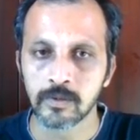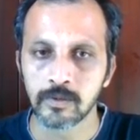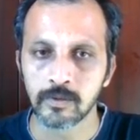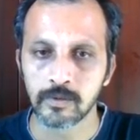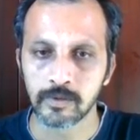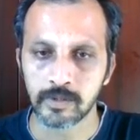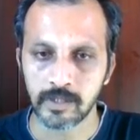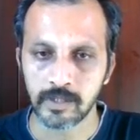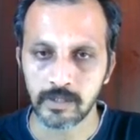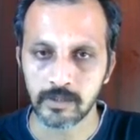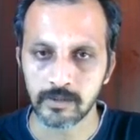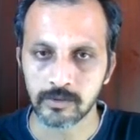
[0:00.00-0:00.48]

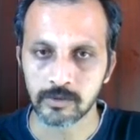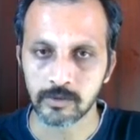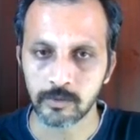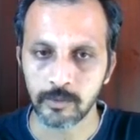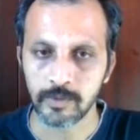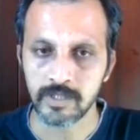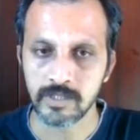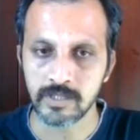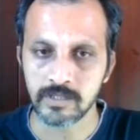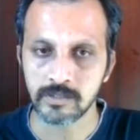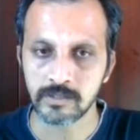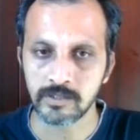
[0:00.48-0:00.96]
Okay, so
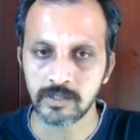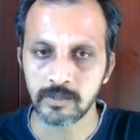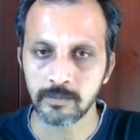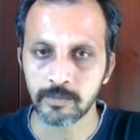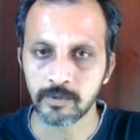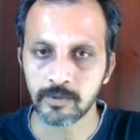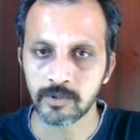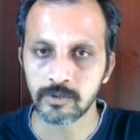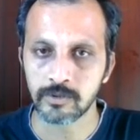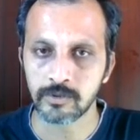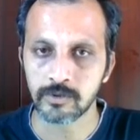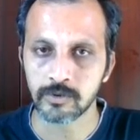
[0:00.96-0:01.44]
queen g3,
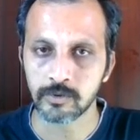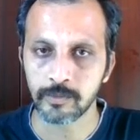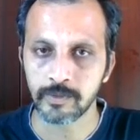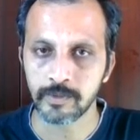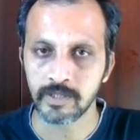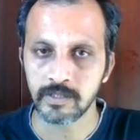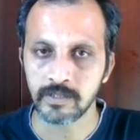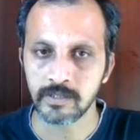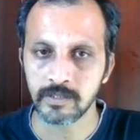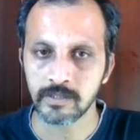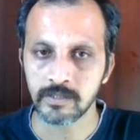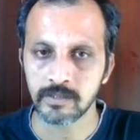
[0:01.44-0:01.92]
pawn into
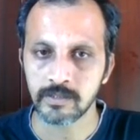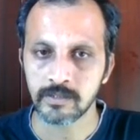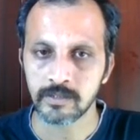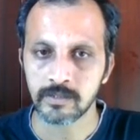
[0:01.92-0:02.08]
queen here.